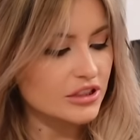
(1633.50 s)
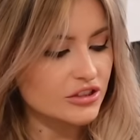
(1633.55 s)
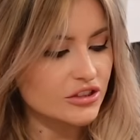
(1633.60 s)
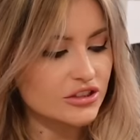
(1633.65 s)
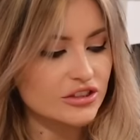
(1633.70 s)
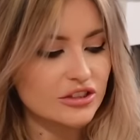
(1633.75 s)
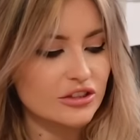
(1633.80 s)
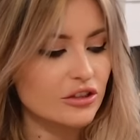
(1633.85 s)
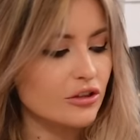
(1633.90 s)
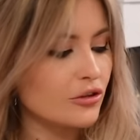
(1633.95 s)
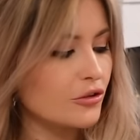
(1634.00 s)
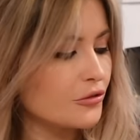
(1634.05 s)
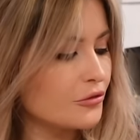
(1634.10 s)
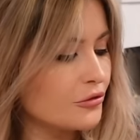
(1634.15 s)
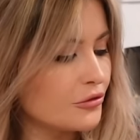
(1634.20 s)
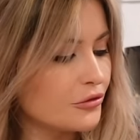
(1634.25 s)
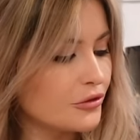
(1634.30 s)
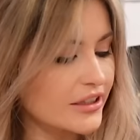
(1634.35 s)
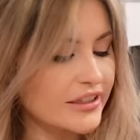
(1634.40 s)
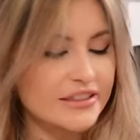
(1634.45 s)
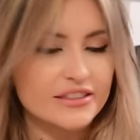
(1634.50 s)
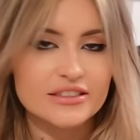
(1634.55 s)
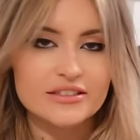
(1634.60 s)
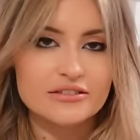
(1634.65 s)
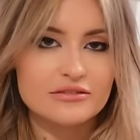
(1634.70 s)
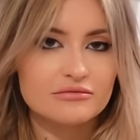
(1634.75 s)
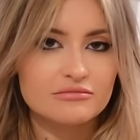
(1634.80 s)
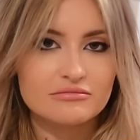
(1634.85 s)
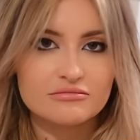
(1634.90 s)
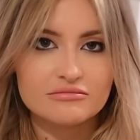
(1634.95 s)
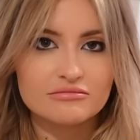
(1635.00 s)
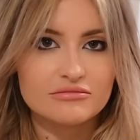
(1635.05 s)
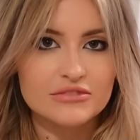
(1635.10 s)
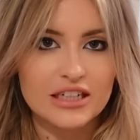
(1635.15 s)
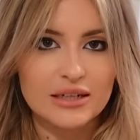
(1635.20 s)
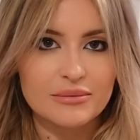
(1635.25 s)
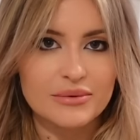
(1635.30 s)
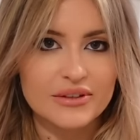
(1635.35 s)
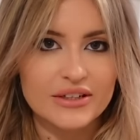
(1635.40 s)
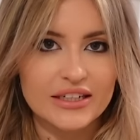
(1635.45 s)
I just love this
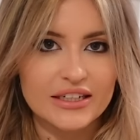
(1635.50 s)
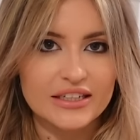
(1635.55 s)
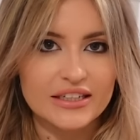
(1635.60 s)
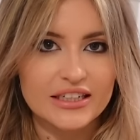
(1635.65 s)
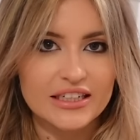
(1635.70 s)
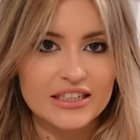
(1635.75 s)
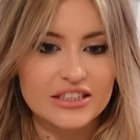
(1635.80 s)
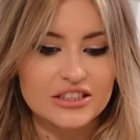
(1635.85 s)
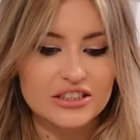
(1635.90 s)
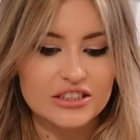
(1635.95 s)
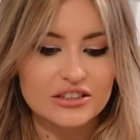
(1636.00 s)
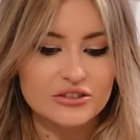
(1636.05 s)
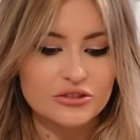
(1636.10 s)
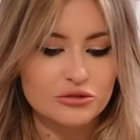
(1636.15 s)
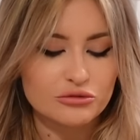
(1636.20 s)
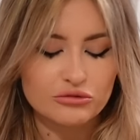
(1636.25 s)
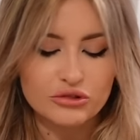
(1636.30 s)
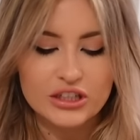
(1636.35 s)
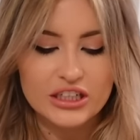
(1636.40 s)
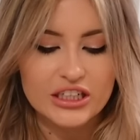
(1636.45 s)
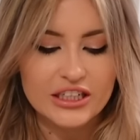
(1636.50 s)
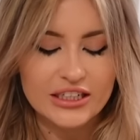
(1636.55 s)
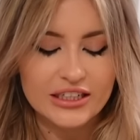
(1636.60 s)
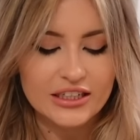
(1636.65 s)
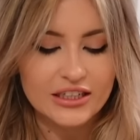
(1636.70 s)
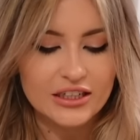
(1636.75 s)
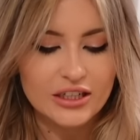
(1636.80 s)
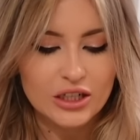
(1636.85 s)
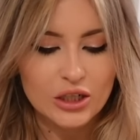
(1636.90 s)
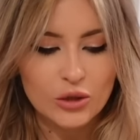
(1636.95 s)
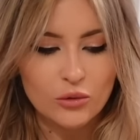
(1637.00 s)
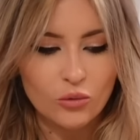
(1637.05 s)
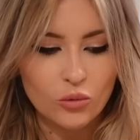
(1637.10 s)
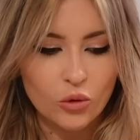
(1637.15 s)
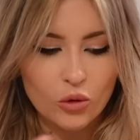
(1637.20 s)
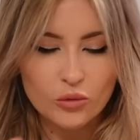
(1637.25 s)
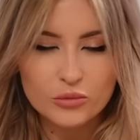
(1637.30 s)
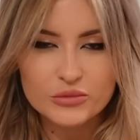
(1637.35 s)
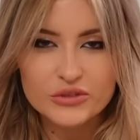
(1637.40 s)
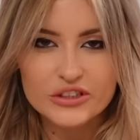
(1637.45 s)
type of thing in the kitchen, just really
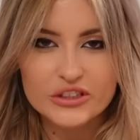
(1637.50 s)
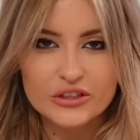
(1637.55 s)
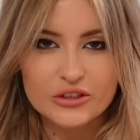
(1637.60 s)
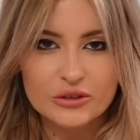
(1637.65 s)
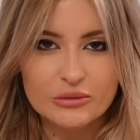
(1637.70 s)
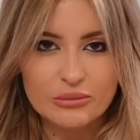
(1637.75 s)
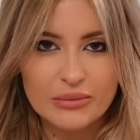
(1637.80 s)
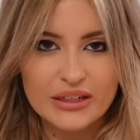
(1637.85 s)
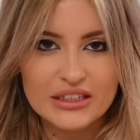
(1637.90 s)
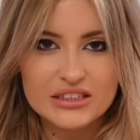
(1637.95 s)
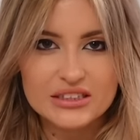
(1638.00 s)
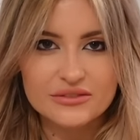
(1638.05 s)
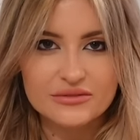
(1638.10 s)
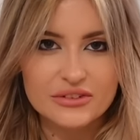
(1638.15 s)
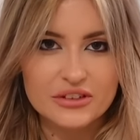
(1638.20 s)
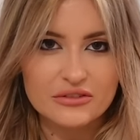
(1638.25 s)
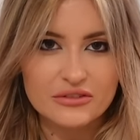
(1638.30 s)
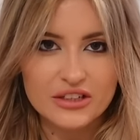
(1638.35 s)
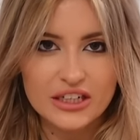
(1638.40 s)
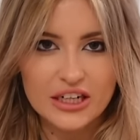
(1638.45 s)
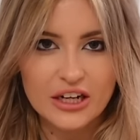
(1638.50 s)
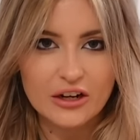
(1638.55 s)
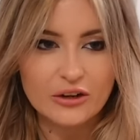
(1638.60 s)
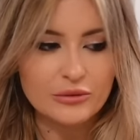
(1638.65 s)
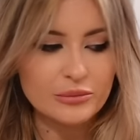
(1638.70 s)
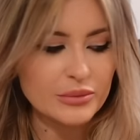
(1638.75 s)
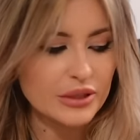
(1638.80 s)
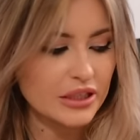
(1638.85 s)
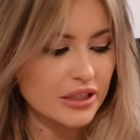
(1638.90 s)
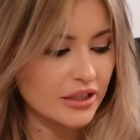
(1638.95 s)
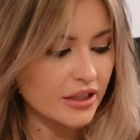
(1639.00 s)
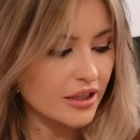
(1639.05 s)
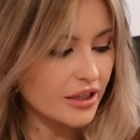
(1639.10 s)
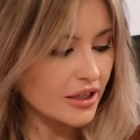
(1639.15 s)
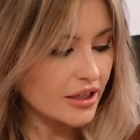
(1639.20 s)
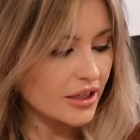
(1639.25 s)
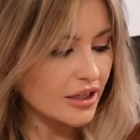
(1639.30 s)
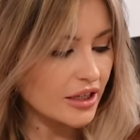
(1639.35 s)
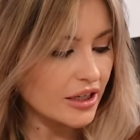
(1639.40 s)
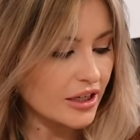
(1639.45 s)
warms it up, makes it feel really homely.
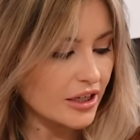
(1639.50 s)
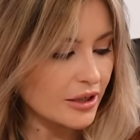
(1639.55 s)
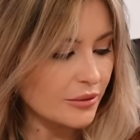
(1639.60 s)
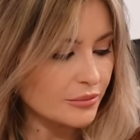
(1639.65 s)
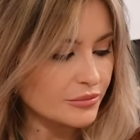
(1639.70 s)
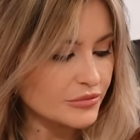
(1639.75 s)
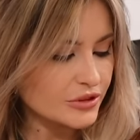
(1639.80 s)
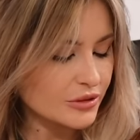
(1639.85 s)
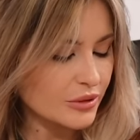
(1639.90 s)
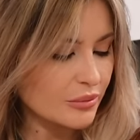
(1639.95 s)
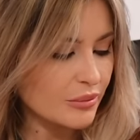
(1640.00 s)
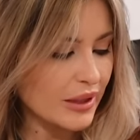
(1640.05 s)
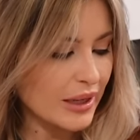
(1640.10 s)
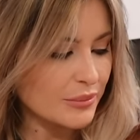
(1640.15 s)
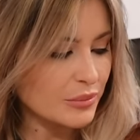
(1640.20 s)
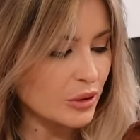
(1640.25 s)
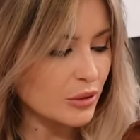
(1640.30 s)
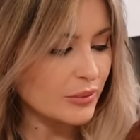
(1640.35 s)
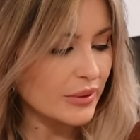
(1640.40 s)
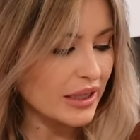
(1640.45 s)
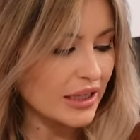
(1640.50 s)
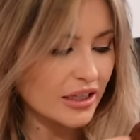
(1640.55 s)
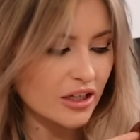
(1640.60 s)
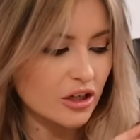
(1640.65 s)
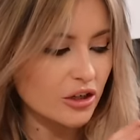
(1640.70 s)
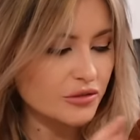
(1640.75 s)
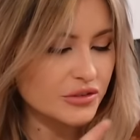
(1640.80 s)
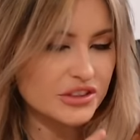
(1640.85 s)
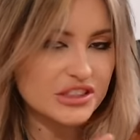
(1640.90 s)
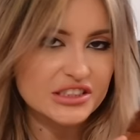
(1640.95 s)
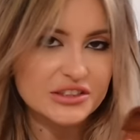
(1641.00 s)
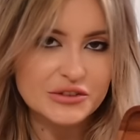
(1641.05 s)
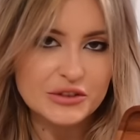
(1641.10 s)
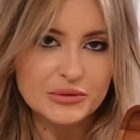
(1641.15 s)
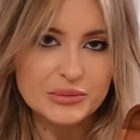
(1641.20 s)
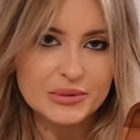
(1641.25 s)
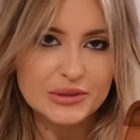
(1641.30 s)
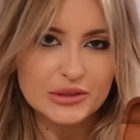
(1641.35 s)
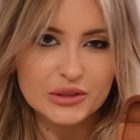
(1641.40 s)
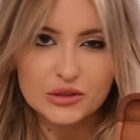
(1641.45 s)
So I might put my coffee
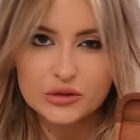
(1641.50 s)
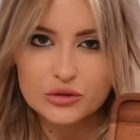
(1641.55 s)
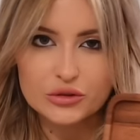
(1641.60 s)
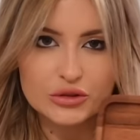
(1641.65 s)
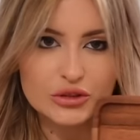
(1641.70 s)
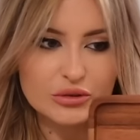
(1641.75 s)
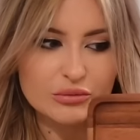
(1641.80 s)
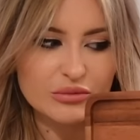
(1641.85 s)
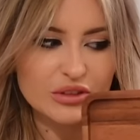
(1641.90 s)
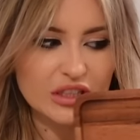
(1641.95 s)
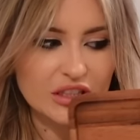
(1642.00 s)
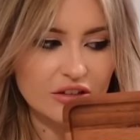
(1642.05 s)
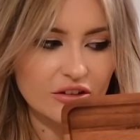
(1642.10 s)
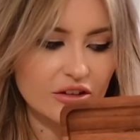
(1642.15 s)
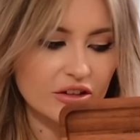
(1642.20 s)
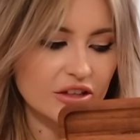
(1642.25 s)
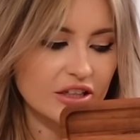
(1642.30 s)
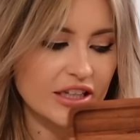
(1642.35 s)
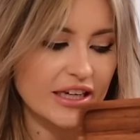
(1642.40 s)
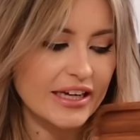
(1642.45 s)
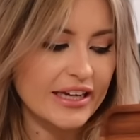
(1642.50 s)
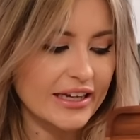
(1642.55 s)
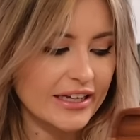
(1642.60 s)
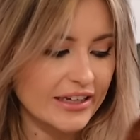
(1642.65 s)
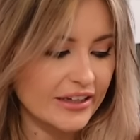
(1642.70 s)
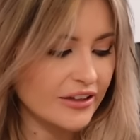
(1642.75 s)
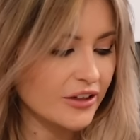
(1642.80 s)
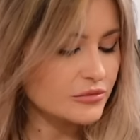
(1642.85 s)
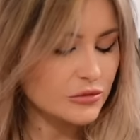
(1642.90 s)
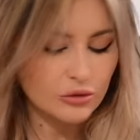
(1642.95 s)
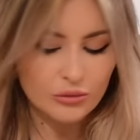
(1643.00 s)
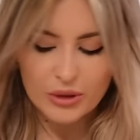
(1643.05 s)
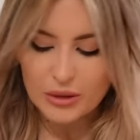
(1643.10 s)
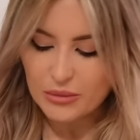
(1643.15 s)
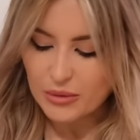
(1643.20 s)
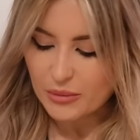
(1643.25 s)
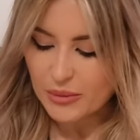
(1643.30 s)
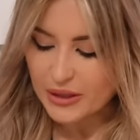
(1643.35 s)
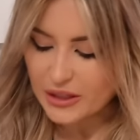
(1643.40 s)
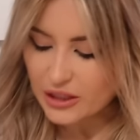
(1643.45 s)
syrup or something on there, or
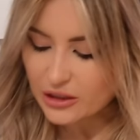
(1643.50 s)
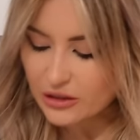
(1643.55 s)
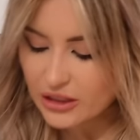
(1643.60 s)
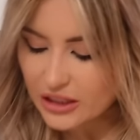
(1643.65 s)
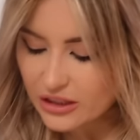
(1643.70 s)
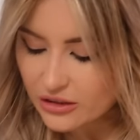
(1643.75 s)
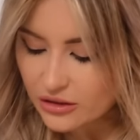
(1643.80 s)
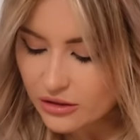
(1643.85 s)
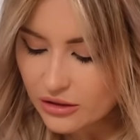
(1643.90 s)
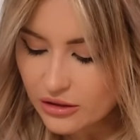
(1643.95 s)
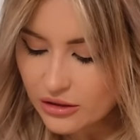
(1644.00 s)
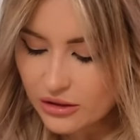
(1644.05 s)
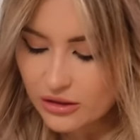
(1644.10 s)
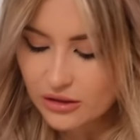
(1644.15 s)
maybe my new little